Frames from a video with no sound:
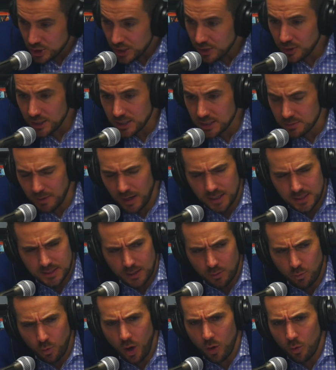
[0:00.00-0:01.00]
What she thinks
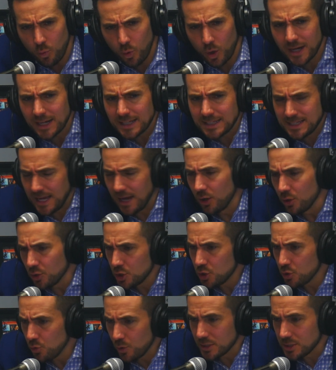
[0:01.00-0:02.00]
about is like, well, we're going to
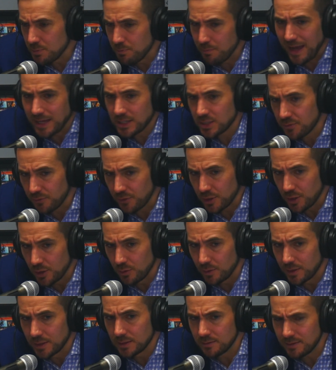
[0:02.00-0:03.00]
tell you what's best
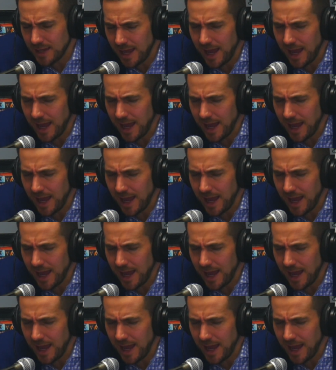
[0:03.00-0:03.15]
for you.